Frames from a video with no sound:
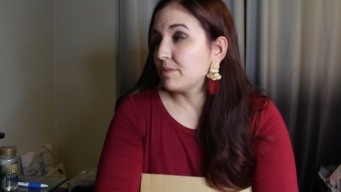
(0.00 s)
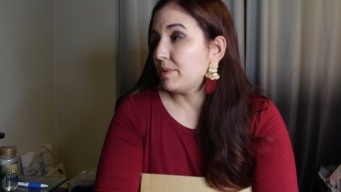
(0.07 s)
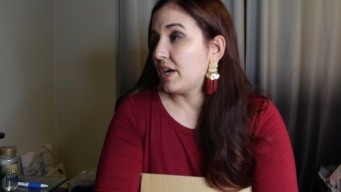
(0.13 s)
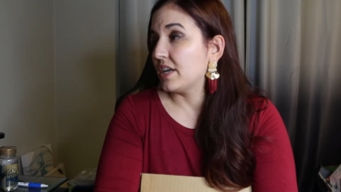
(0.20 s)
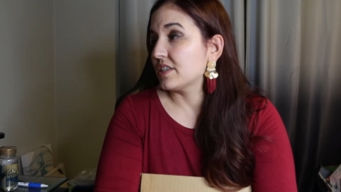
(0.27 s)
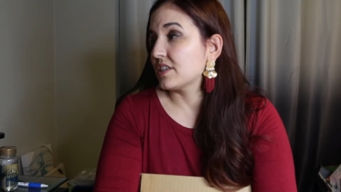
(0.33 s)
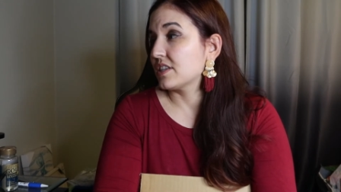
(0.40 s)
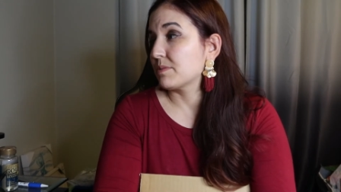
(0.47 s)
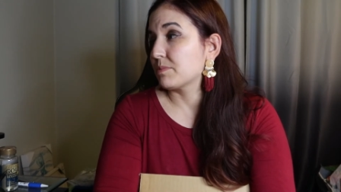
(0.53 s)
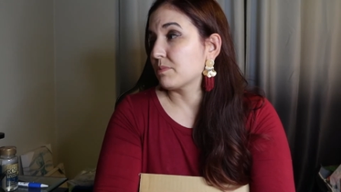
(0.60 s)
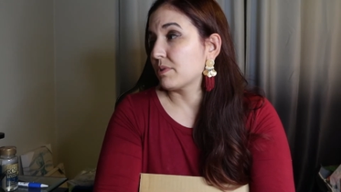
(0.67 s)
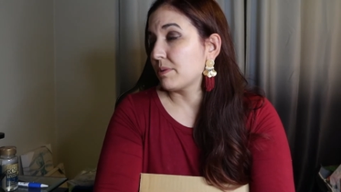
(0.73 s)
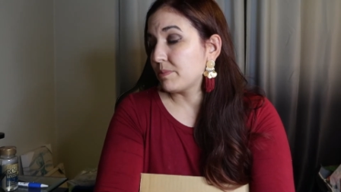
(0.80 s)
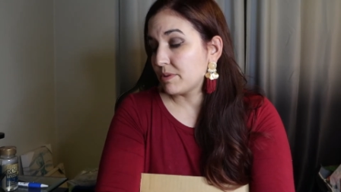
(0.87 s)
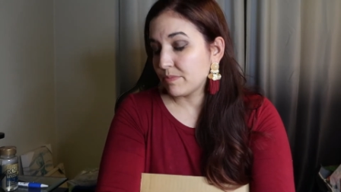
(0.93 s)
to pause the
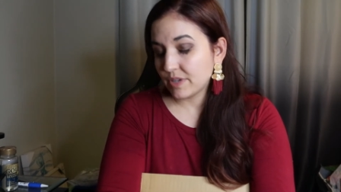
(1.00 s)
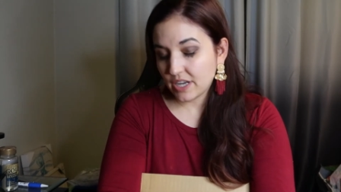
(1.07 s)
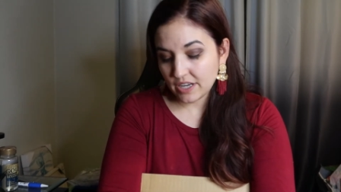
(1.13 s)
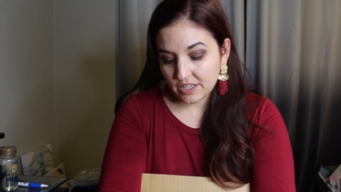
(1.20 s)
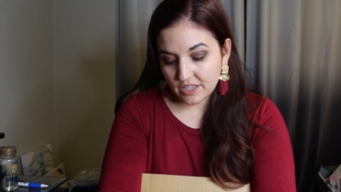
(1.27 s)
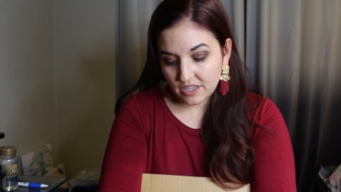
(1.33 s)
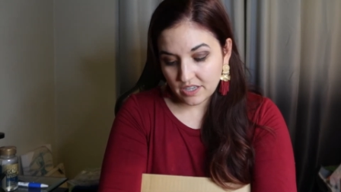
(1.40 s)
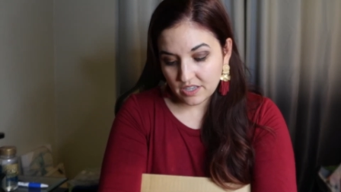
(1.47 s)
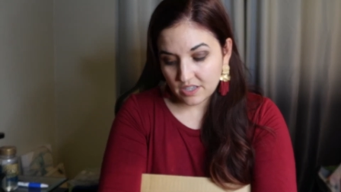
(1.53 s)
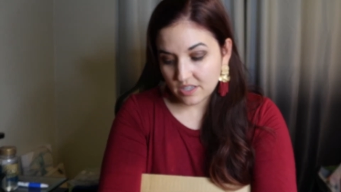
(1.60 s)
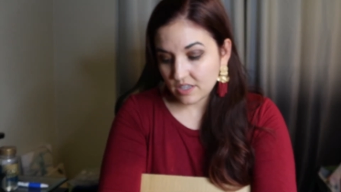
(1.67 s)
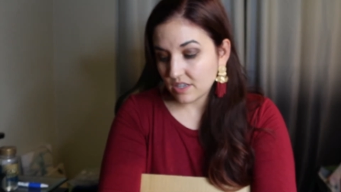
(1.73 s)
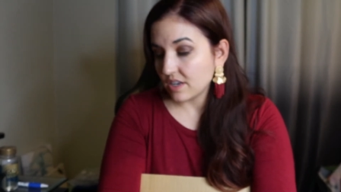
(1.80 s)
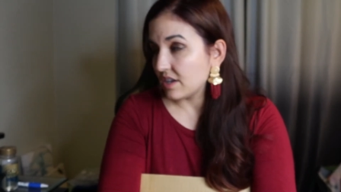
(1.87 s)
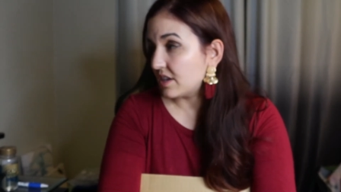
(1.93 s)
subscription
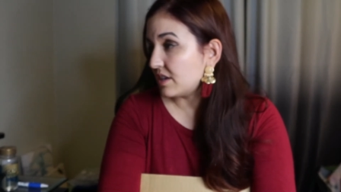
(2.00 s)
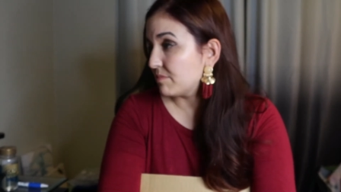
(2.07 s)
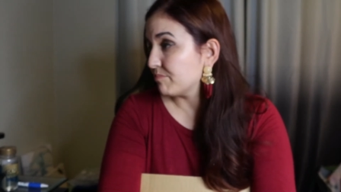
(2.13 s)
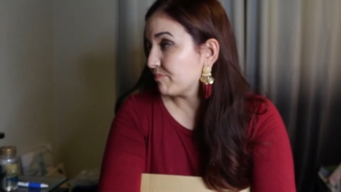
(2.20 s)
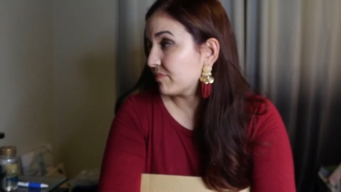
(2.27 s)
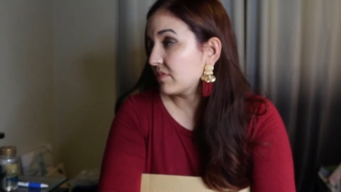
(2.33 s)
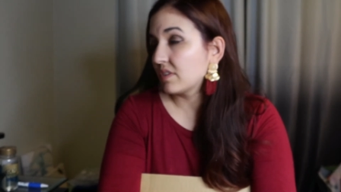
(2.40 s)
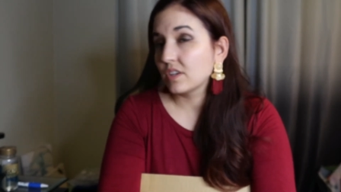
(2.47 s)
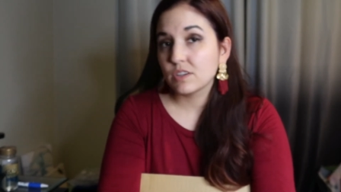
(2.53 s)
boxes, um,